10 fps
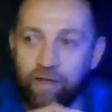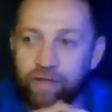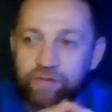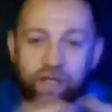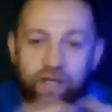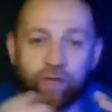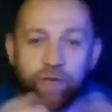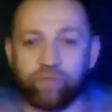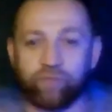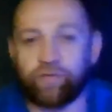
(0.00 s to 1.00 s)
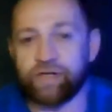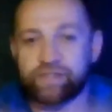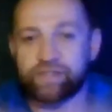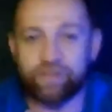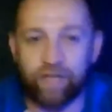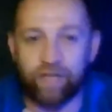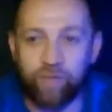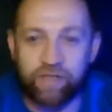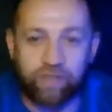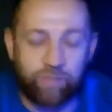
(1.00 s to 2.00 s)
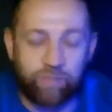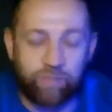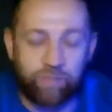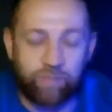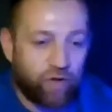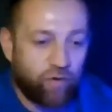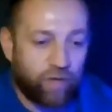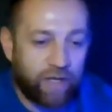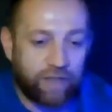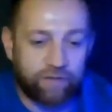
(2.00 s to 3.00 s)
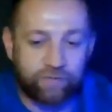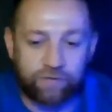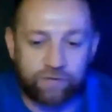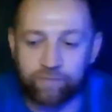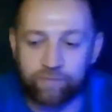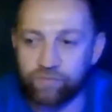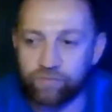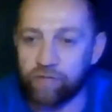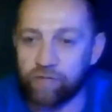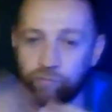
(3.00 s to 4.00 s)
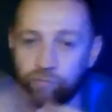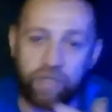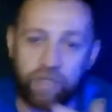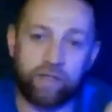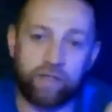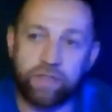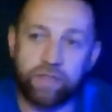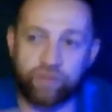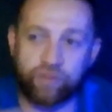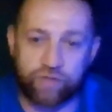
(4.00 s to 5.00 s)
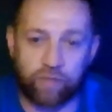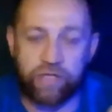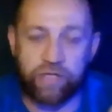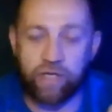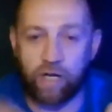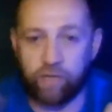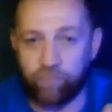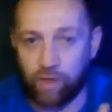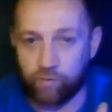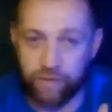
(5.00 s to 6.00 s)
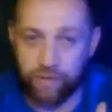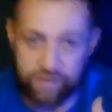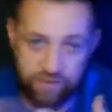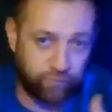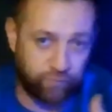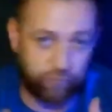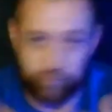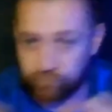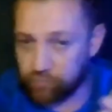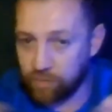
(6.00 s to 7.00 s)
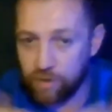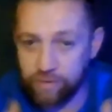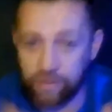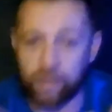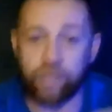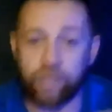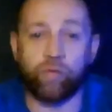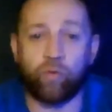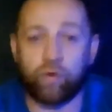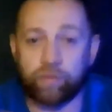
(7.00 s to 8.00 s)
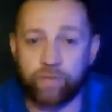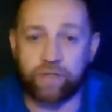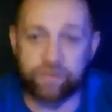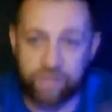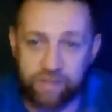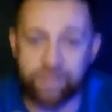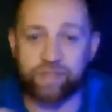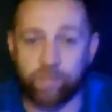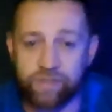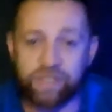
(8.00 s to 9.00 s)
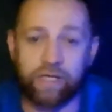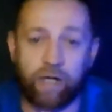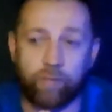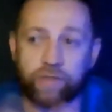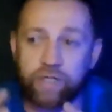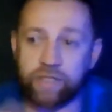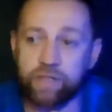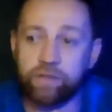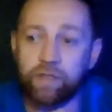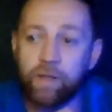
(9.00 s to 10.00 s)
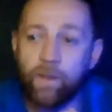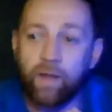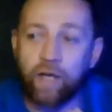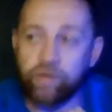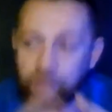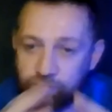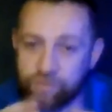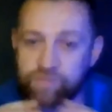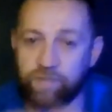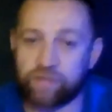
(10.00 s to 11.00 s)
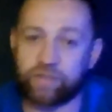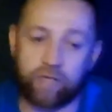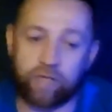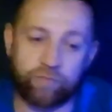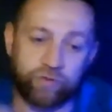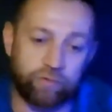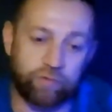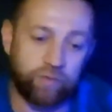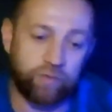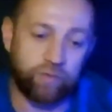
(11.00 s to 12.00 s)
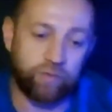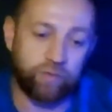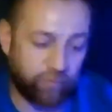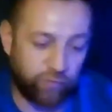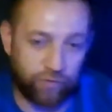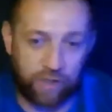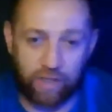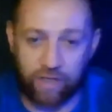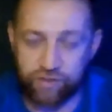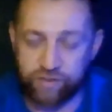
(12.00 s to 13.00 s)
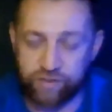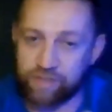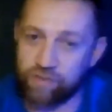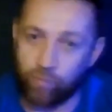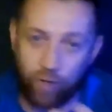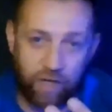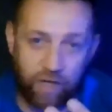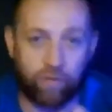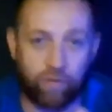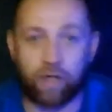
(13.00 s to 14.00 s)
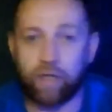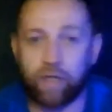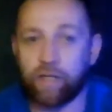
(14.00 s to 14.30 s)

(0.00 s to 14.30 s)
and yeah, we had first like painting picture, you know, and then through the social media I found the rest of the hidden world, because it is obviously a bit hidden, and you have to spend time to get through the hashtags or whatever,